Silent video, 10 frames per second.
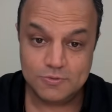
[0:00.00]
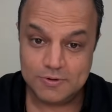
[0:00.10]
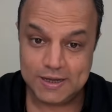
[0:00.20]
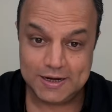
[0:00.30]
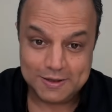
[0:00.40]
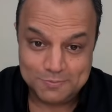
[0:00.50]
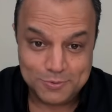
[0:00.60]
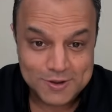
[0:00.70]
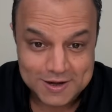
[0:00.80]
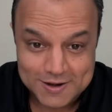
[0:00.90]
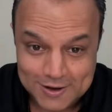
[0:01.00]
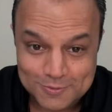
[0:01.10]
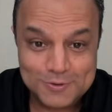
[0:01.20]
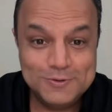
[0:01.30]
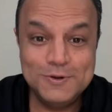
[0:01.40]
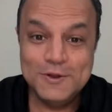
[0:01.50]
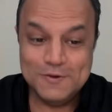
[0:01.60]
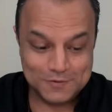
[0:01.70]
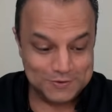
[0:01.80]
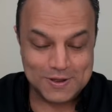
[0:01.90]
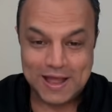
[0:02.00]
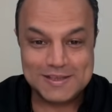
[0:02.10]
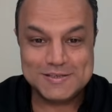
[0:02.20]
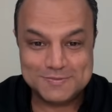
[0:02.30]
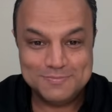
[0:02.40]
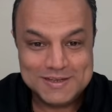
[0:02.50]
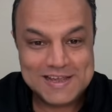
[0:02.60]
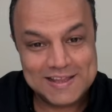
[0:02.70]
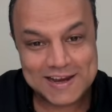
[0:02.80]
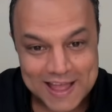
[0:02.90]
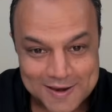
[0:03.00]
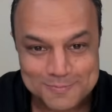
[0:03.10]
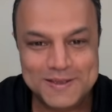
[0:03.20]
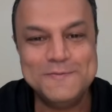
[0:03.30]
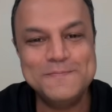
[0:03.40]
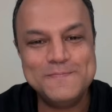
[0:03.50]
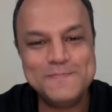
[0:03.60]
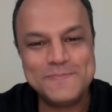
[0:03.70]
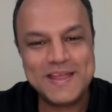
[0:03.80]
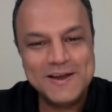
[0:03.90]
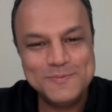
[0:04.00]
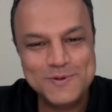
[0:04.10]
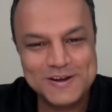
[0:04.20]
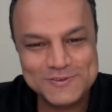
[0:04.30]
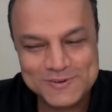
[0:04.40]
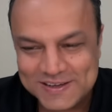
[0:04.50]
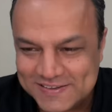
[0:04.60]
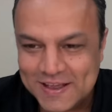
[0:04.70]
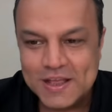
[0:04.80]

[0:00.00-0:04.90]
Right? I've broken it down to you for you as much as it can be. I hope you understood this.